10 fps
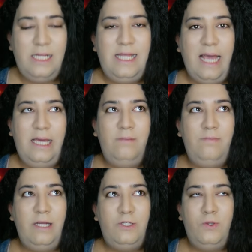that can
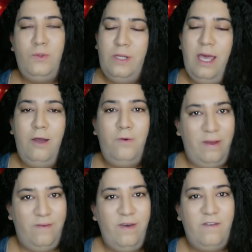be truly
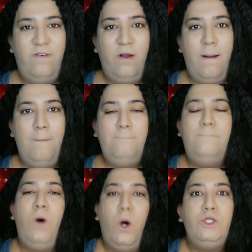horrific for
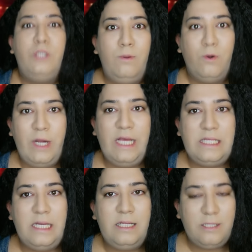multiple
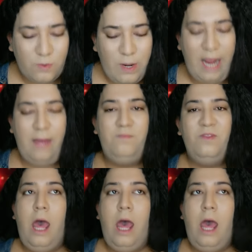reasons, right?